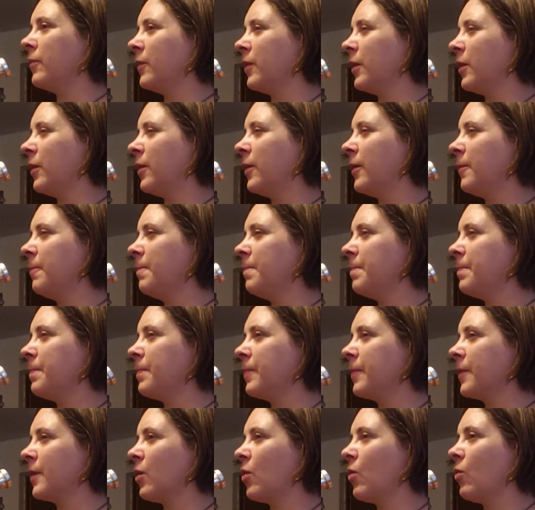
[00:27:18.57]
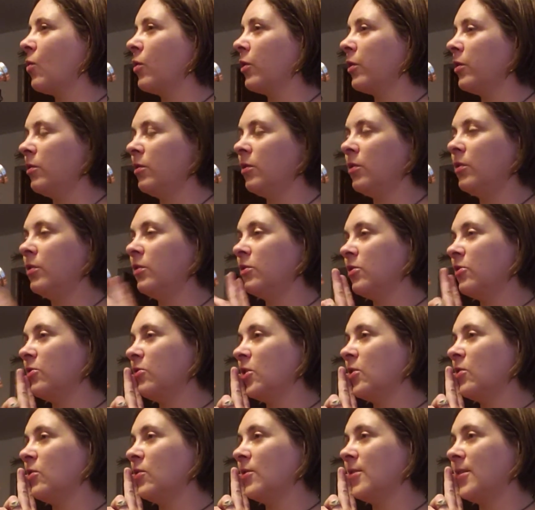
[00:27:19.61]
hear it, or you can just
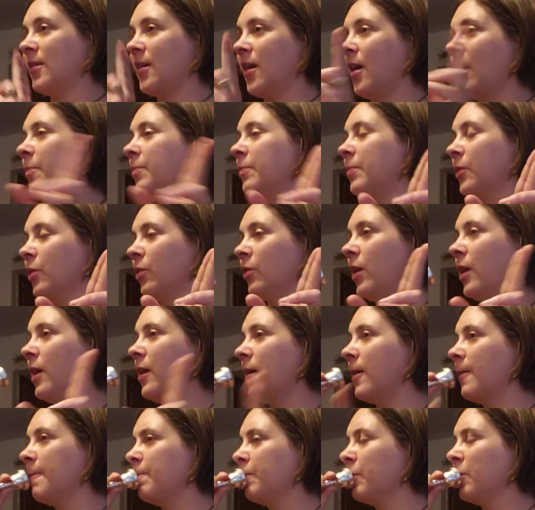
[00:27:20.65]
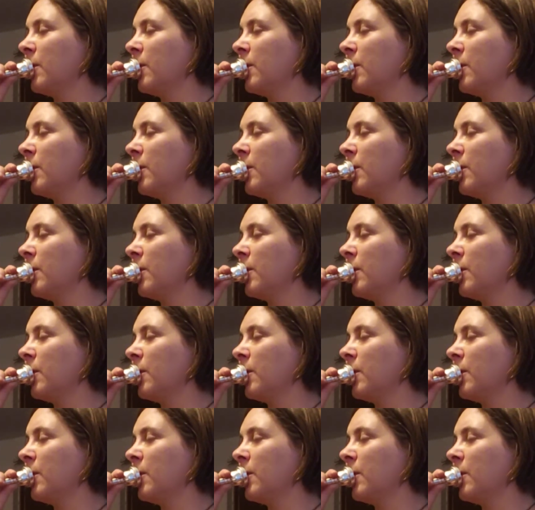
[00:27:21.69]
stop your air.